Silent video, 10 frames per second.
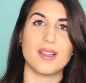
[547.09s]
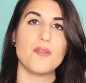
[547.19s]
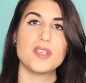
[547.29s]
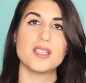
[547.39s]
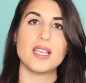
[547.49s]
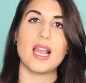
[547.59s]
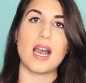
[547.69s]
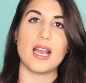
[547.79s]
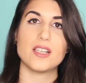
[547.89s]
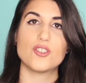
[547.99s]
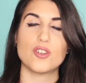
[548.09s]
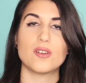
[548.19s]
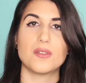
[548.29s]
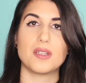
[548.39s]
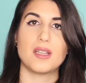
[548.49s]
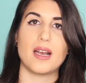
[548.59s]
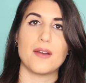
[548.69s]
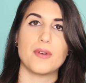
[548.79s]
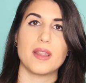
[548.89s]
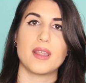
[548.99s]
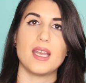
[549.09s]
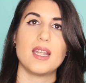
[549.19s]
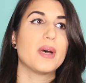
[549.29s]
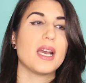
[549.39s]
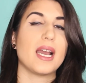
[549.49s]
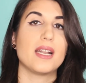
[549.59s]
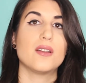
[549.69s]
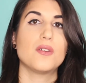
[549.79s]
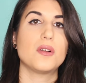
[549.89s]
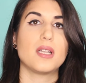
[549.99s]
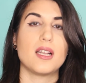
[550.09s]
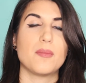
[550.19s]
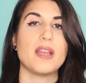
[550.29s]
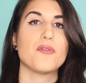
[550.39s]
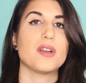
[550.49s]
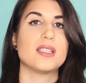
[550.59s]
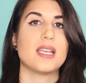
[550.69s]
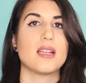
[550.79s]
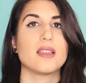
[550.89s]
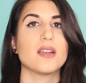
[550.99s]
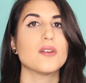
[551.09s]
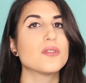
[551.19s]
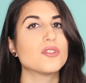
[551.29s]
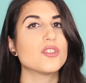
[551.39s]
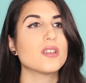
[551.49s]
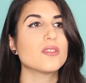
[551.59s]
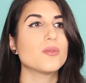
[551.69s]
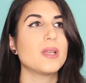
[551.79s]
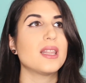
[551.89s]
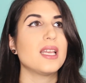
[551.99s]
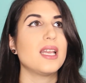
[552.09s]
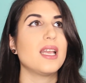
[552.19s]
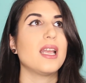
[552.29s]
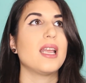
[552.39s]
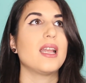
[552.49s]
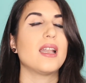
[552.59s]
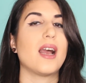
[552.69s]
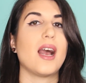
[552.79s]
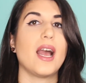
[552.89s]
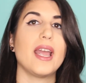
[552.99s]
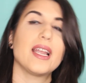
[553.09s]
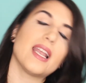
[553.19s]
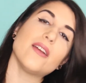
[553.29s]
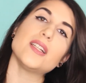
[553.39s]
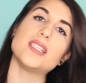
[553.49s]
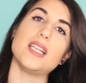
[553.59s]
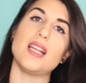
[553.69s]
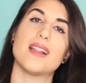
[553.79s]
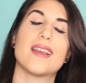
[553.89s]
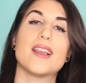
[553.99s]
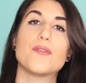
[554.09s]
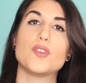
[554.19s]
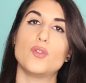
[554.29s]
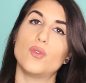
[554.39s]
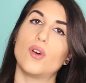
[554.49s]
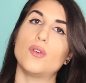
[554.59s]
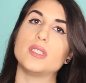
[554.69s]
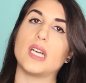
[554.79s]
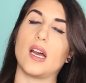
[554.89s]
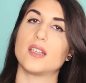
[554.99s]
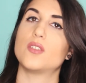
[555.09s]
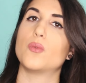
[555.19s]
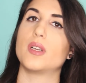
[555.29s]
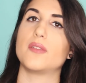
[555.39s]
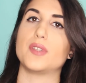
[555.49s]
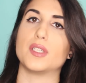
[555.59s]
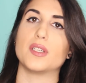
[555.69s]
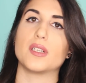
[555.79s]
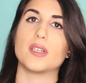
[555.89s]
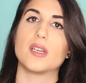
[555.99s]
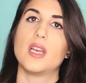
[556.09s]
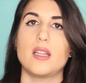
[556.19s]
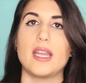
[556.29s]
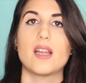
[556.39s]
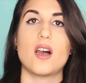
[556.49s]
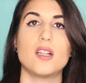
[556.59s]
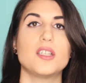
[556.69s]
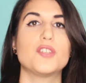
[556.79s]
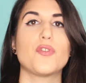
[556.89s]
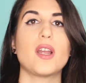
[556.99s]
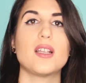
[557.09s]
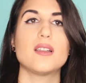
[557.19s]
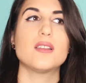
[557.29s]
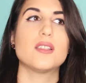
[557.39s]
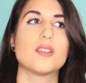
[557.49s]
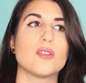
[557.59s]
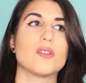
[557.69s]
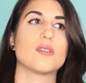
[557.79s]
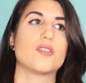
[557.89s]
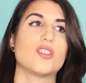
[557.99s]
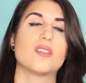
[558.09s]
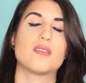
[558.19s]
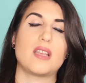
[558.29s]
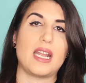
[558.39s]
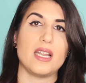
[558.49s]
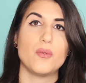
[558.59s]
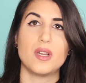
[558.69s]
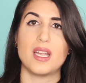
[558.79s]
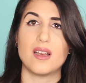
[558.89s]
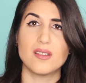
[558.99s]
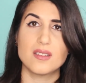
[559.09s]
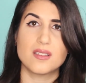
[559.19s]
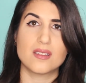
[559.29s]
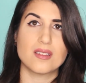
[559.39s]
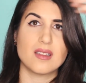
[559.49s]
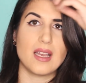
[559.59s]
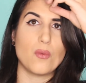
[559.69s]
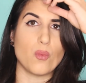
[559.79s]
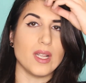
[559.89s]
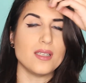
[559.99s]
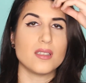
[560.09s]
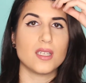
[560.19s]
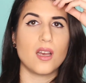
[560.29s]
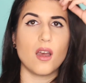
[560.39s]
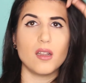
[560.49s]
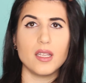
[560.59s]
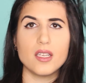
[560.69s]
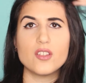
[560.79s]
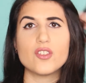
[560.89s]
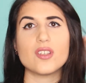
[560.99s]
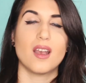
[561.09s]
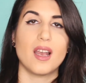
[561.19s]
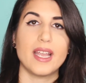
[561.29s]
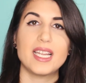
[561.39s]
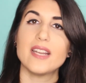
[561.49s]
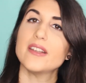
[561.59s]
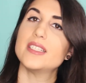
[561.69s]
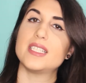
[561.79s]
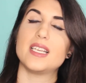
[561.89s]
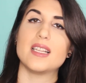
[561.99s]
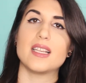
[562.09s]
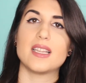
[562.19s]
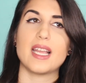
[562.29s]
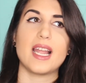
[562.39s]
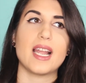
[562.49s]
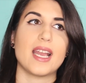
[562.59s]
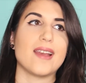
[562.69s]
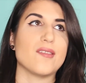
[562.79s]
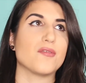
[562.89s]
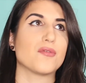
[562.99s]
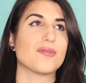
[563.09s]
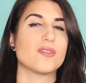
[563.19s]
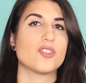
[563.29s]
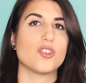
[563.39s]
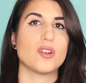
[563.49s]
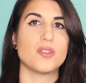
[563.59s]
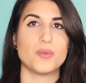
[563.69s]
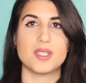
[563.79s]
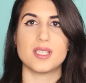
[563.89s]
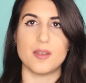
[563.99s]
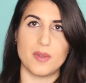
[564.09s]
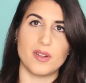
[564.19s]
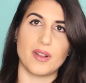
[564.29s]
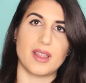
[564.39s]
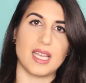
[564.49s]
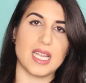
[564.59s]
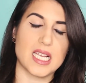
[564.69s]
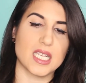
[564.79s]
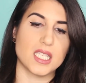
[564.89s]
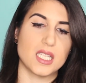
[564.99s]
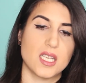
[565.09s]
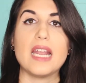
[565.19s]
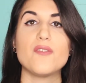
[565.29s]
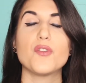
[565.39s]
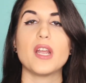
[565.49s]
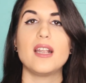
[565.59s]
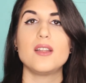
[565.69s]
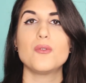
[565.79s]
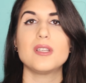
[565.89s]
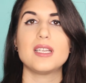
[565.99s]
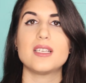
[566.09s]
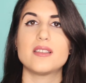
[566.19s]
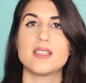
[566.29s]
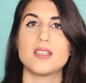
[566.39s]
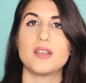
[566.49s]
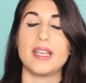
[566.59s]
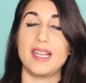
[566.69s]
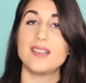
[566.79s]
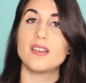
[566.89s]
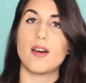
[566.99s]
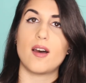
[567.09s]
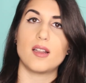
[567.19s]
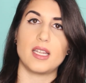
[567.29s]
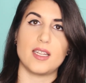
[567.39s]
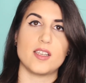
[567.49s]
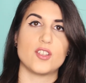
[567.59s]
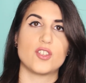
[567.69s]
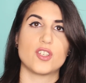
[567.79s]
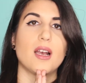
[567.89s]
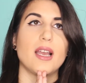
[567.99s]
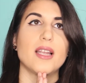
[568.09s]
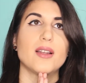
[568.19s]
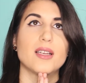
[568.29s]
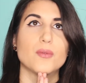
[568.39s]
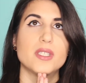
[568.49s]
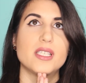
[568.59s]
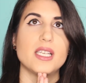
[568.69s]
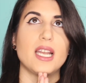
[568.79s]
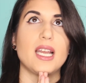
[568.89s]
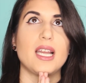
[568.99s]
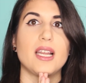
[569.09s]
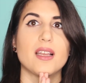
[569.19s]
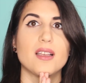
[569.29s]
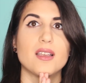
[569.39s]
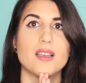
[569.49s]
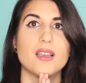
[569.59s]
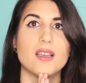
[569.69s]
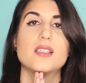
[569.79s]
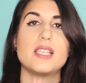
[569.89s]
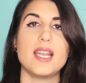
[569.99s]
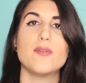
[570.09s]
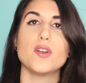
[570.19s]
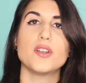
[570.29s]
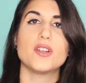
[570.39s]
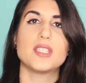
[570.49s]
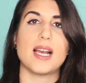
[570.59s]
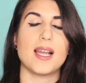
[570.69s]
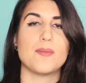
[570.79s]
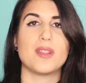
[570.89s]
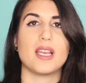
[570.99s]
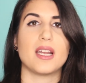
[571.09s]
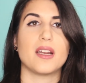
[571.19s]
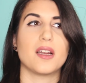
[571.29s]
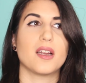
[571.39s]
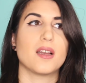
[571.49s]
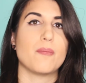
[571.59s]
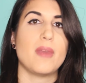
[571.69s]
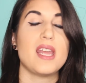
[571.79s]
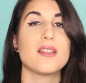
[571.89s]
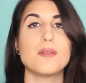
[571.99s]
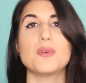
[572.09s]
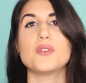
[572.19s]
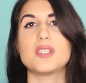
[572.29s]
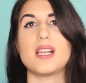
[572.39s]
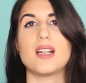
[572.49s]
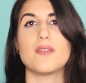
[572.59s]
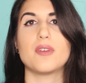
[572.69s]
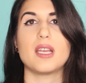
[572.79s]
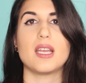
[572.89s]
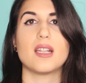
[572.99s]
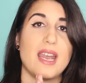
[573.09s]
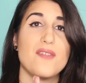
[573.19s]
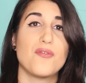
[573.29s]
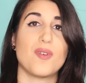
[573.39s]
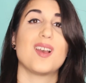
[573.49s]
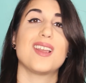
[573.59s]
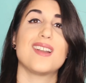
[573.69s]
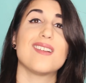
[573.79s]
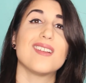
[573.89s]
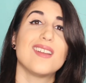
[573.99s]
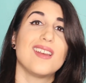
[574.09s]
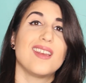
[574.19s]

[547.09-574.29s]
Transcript: Obviously, I struggled a lot with it, but I know a lot of my friends had their own struggles with it, and I guarantee that if you go and talk to one of your like college friends or just anyone else that went to college, I guarantee that they have struggled with similar things. And for anyone that is still in college, I would say savor your time there, make the most out of it, have fun.